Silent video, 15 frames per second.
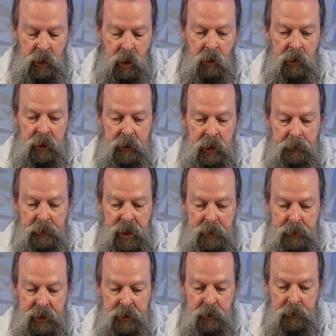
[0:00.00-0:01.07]
Oh, it, it made
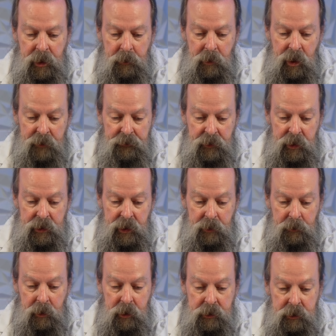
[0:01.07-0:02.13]
me do my Wi-Fi
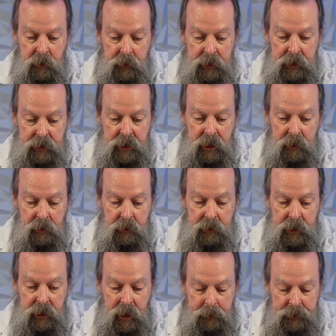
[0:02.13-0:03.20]
network so it could download
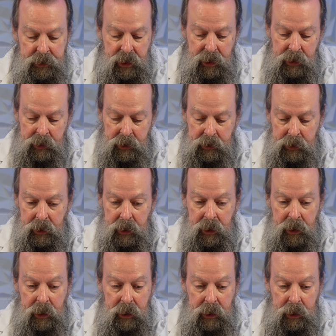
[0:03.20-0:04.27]
the update, and
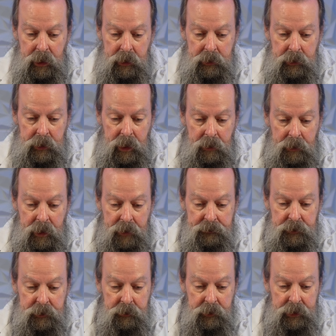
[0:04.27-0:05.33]
then now I have
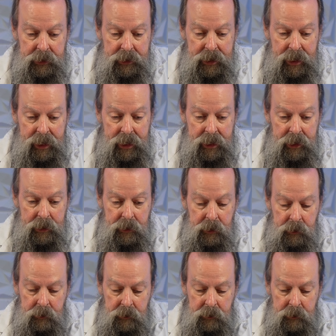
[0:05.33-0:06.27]
to do it again.